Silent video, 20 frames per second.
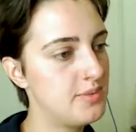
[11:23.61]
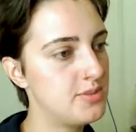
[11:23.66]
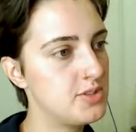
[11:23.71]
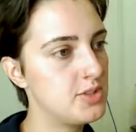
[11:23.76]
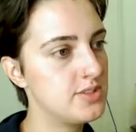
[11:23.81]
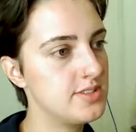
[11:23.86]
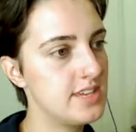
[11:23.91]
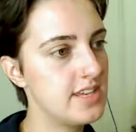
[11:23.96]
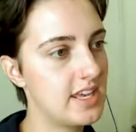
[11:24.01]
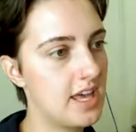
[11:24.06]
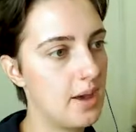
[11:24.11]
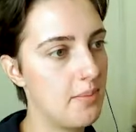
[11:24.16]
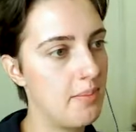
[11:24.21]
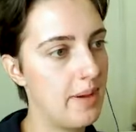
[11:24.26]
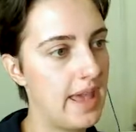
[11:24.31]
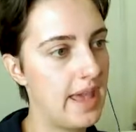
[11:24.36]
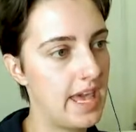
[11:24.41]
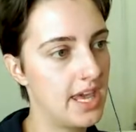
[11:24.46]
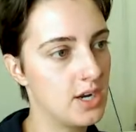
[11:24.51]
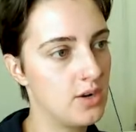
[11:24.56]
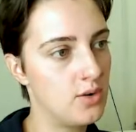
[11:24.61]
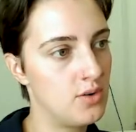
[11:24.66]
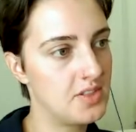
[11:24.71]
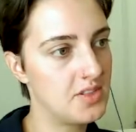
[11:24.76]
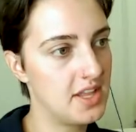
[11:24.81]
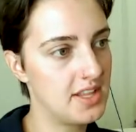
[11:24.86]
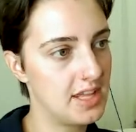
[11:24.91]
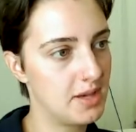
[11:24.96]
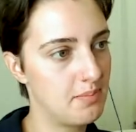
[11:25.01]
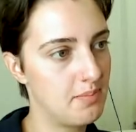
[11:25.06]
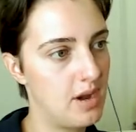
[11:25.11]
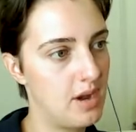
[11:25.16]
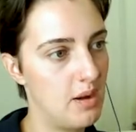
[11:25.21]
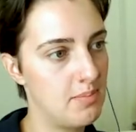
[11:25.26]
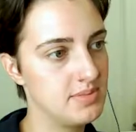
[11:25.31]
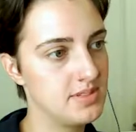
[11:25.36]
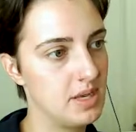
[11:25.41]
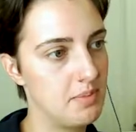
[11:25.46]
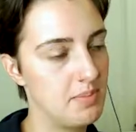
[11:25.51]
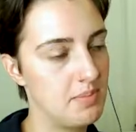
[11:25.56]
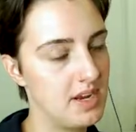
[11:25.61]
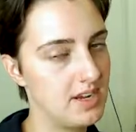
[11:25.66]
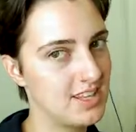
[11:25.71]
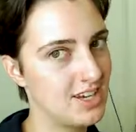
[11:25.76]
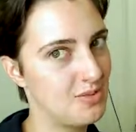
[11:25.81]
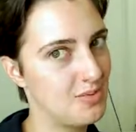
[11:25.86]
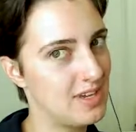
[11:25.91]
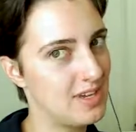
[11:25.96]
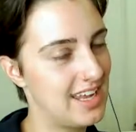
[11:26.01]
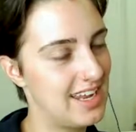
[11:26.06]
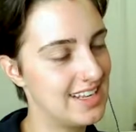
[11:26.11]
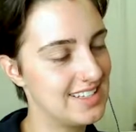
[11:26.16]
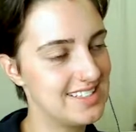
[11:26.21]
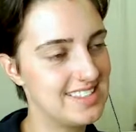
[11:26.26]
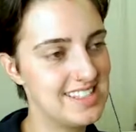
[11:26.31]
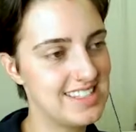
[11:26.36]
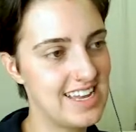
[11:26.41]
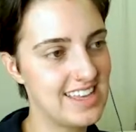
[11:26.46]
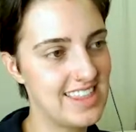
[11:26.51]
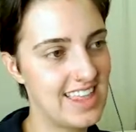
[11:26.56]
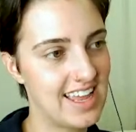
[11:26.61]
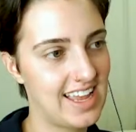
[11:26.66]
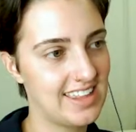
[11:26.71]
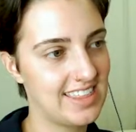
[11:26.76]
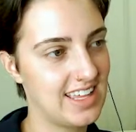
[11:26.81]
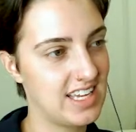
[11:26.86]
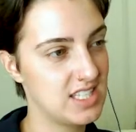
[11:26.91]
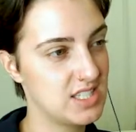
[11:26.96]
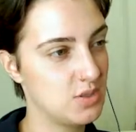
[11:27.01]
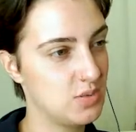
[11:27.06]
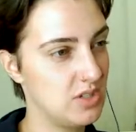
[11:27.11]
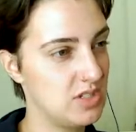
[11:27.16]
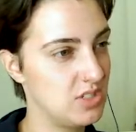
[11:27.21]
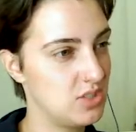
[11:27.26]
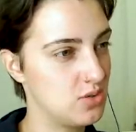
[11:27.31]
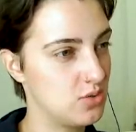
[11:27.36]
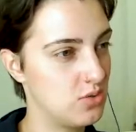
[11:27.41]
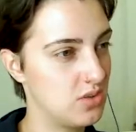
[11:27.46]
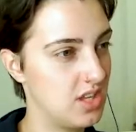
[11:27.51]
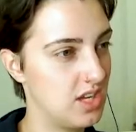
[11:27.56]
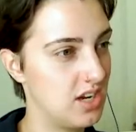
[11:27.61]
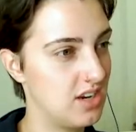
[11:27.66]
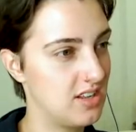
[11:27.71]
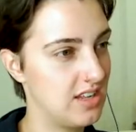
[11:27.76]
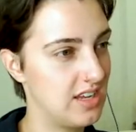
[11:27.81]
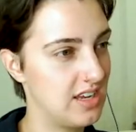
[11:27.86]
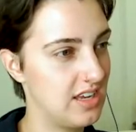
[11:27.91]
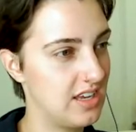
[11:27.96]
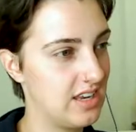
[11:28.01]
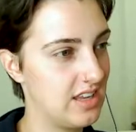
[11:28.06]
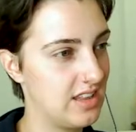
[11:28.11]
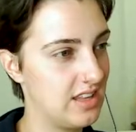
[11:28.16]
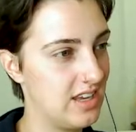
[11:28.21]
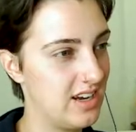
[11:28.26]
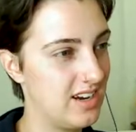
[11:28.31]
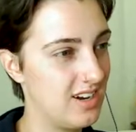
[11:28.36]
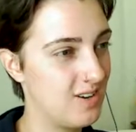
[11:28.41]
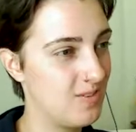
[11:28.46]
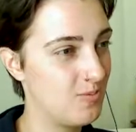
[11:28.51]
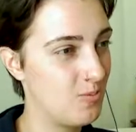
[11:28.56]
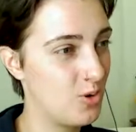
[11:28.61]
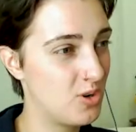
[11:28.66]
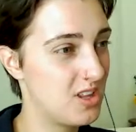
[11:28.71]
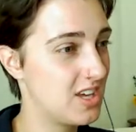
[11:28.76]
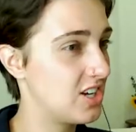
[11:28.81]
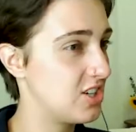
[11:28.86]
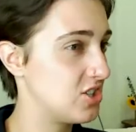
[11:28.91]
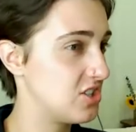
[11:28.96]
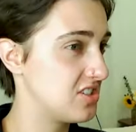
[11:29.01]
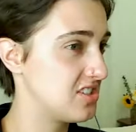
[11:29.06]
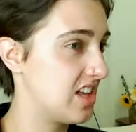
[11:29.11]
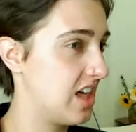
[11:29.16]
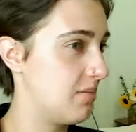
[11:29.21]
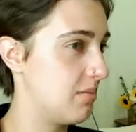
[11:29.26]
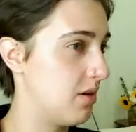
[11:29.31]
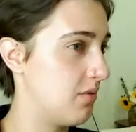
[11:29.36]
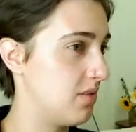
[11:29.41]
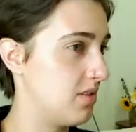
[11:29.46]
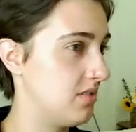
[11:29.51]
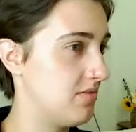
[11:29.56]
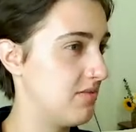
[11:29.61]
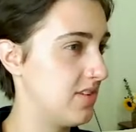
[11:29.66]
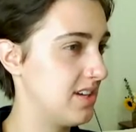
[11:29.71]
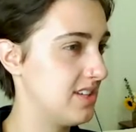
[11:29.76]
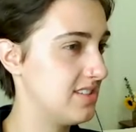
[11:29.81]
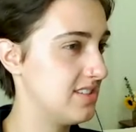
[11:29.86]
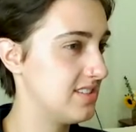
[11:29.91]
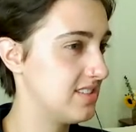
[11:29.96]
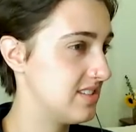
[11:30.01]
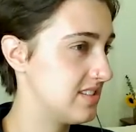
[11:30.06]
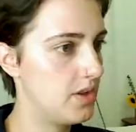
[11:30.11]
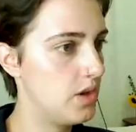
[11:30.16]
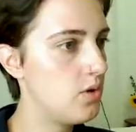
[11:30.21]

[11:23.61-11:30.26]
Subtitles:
there's like a panel that like pops up here that we can't see and they can like squeeze through there and then get in there, or they could just climb over the fence.